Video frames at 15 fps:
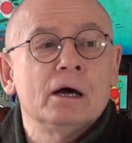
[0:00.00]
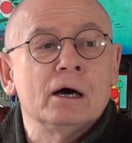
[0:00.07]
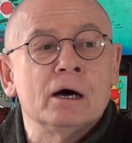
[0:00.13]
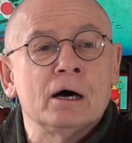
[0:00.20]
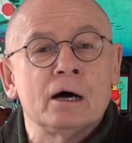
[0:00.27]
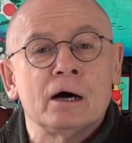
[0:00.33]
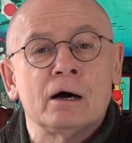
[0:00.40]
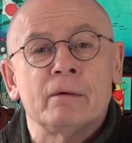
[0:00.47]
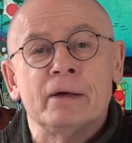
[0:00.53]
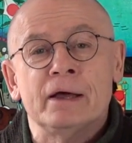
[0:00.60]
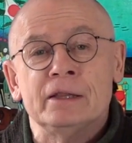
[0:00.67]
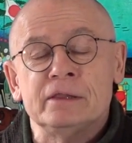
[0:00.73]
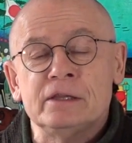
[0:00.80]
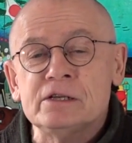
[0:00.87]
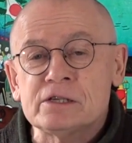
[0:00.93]

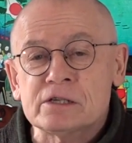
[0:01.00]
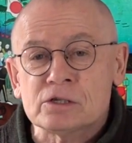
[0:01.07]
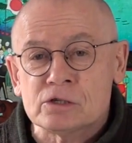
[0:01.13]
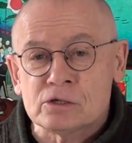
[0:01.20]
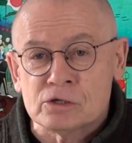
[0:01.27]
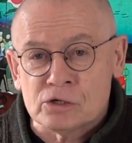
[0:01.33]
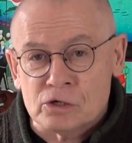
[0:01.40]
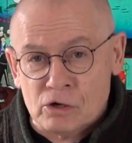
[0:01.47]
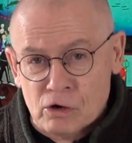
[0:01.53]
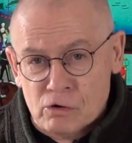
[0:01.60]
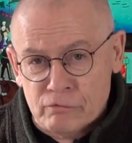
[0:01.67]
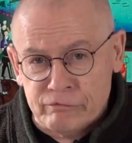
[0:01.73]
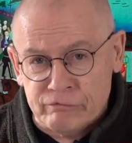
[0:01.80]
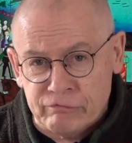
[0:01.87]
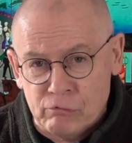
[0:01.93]
and this
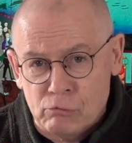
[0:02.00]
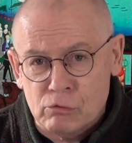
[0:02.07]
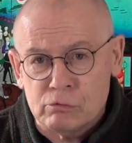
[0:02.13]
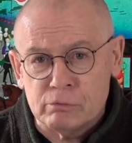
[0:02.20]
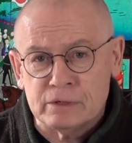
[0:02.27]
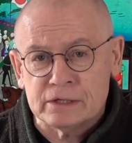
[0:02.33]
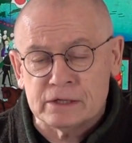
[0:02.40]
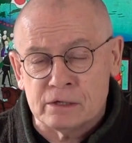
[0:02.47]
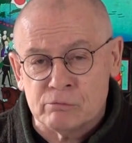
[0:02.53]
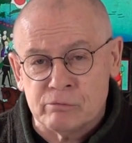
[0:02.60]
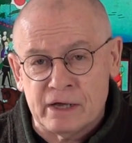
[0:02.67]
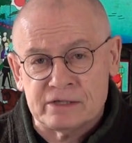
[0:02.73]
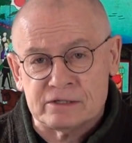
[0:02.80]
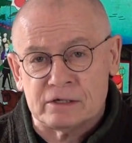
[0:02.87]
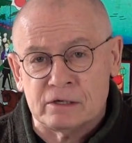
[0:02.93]
drove forward the
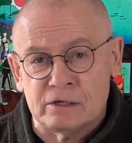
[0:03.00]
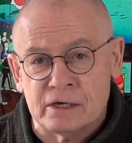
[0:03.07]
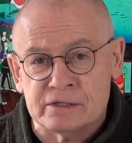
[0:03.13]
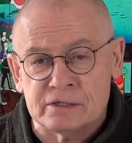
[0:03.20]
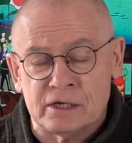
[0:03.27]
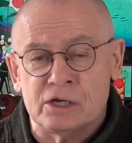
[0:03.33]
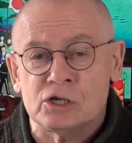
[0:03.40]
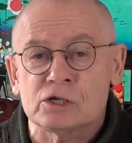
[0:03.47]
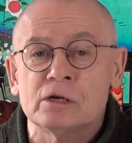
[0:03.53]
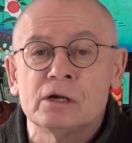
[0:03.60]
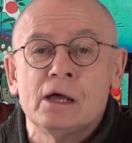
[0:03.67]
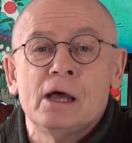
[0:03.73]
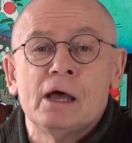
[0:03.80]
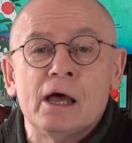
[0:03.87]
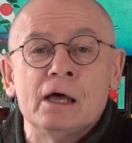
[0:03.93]
westernization
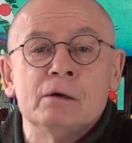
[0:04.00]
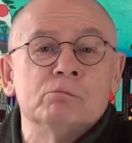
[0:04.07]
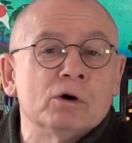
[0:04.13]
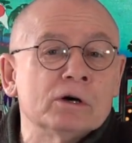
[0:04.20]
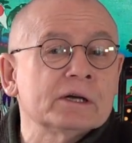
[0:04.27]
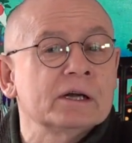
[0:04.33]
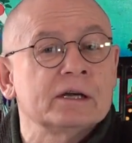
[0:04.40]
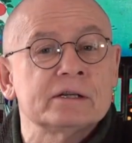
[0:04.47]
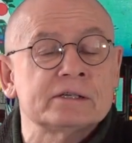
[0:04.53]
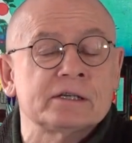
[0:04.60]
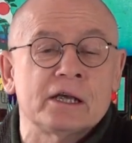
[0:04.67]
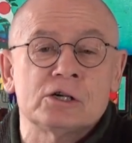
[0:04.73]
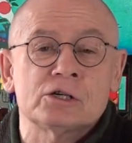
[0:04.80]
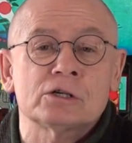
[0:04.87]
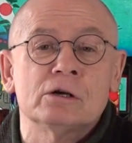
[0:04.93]
and
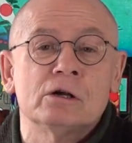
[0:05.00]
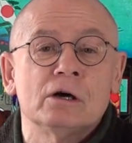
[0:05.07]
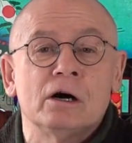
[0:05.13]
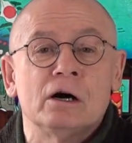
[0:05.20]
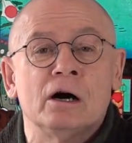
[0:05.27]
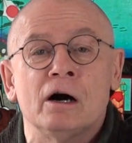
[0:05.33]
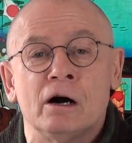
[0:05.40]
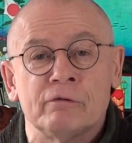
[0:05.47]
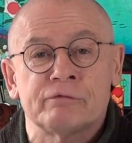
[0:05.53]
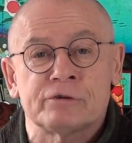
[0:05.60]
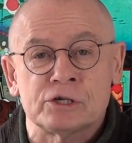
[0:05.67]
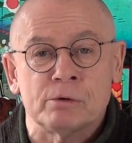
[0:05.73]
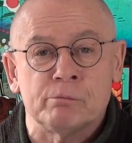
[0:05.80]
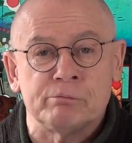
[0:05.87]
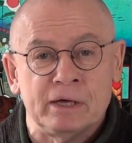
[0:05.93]
modernization of
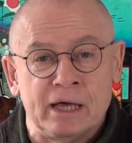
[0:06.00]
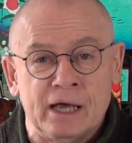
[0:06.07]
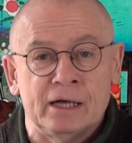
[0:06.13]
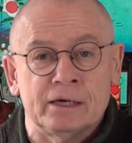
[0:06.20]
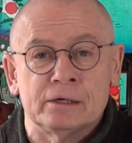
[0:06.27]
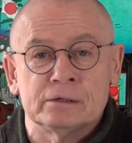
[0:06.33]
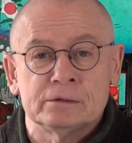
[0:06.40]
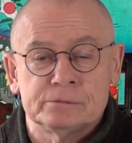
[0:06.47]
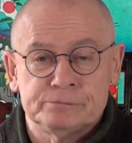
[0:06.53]
Japan.